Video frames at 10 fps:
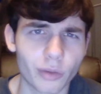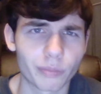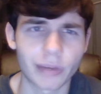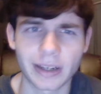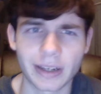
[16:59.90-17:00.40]

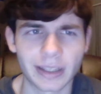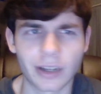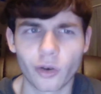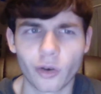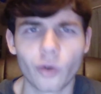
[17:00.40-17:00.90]
break into like
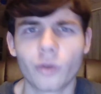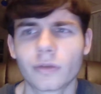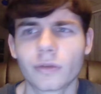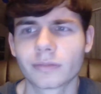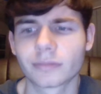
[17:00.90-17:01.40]
a whole,
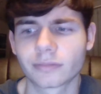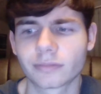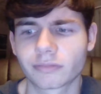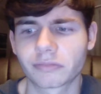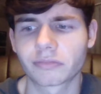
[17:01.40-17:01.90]

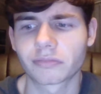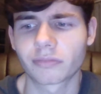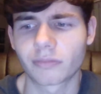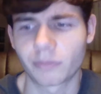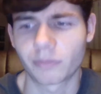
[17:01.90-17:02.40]

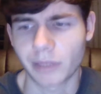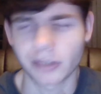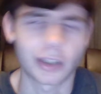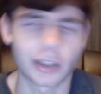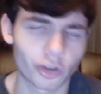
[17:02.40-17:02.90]

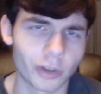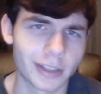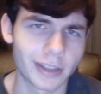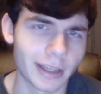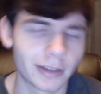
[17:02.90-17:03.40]
basically destroyed state.